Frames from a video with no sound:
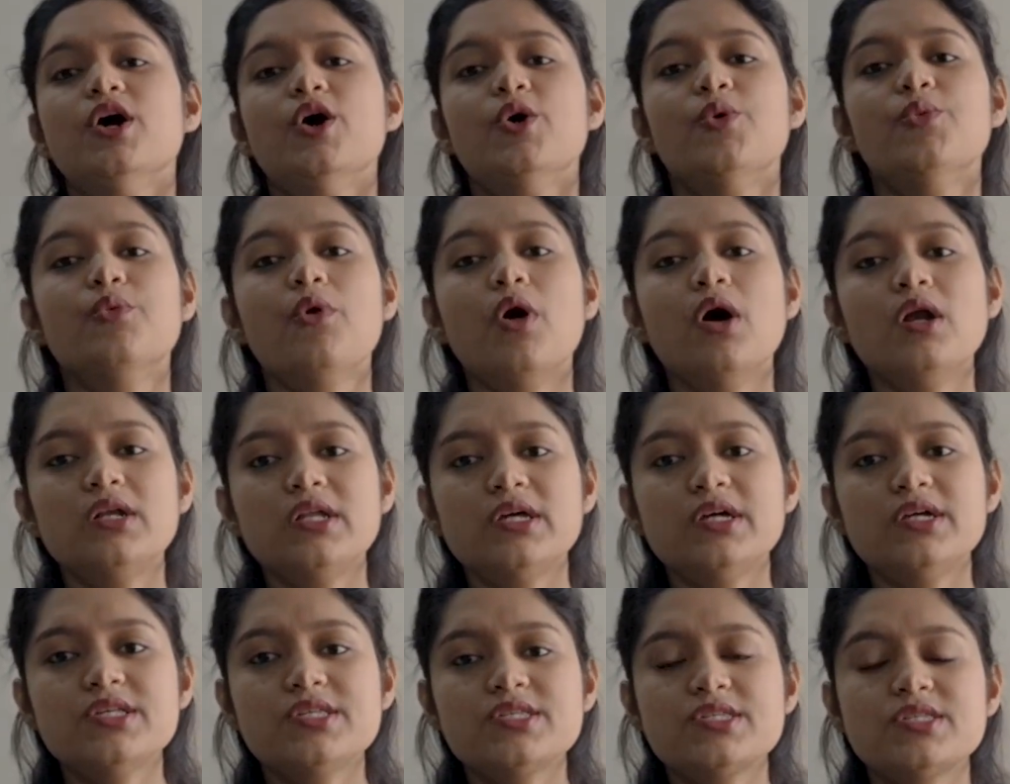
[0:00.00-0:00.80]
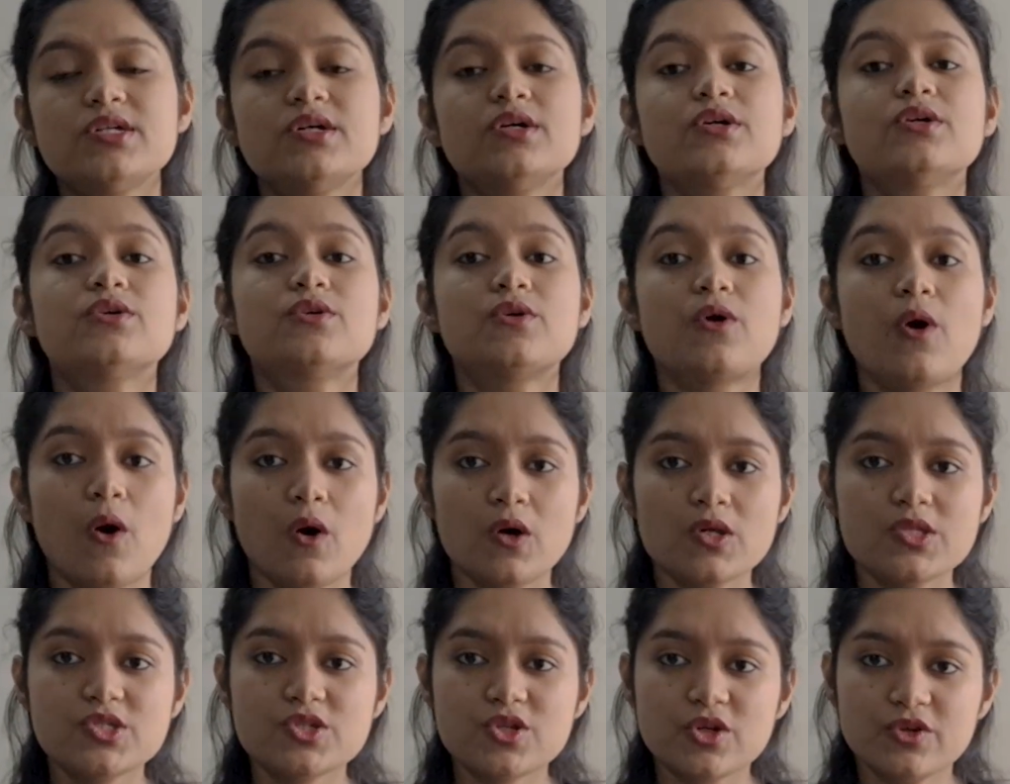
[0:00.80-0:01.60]
what is the
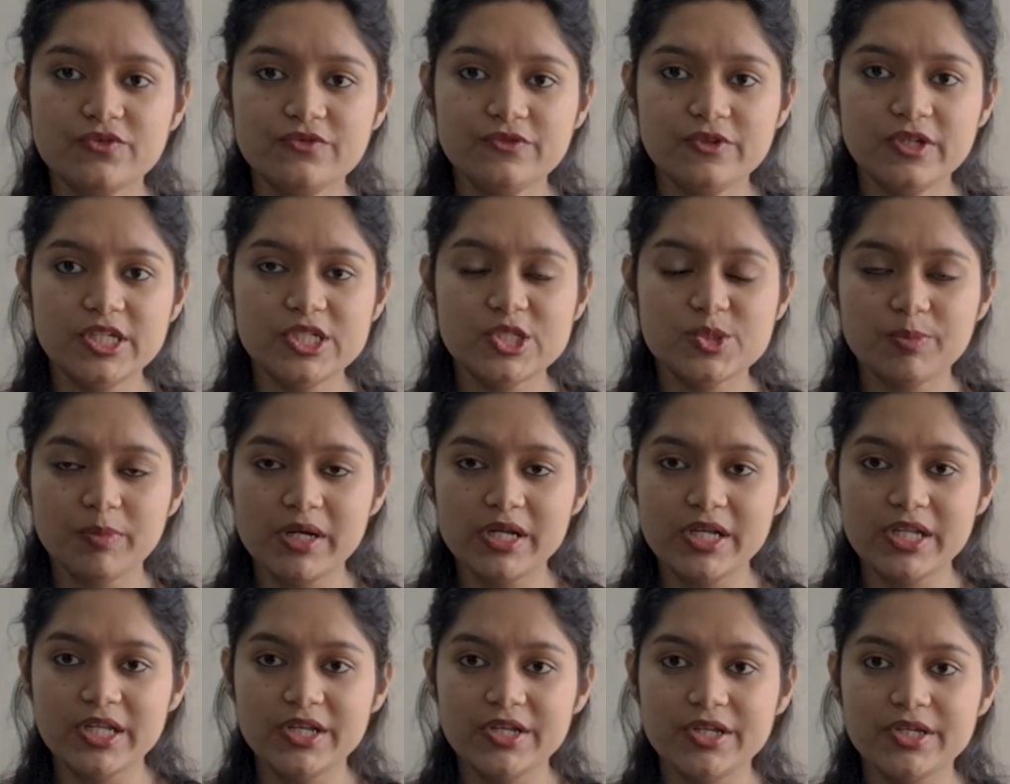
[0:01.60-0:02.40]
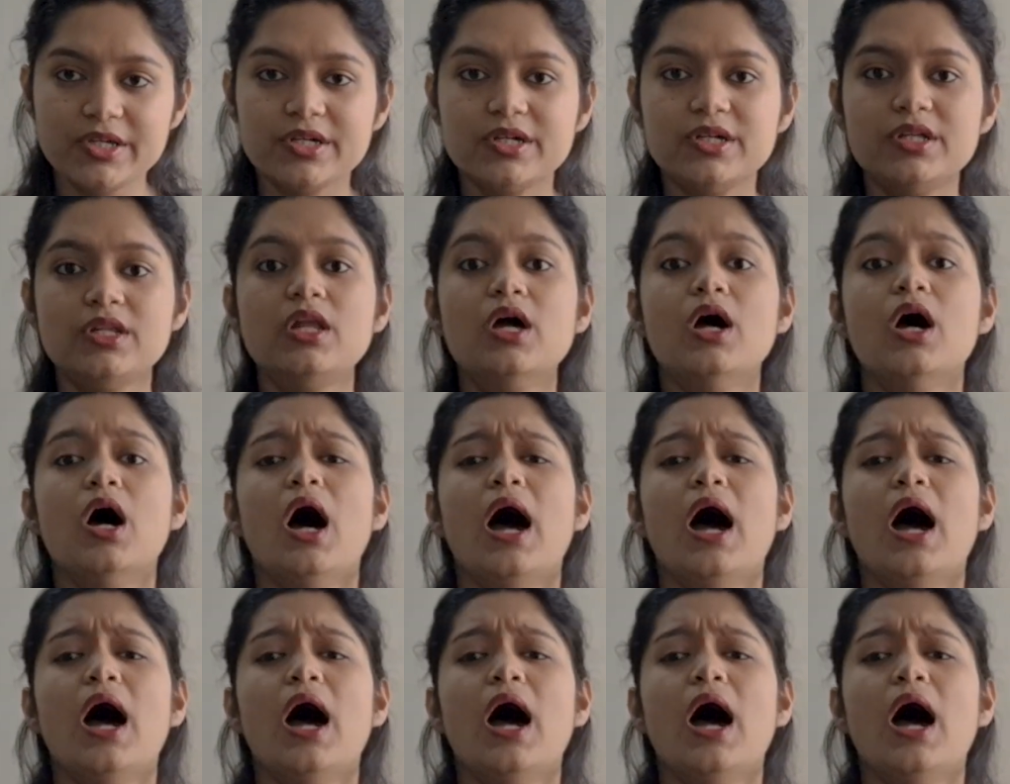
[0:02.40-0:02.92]
cost of each material,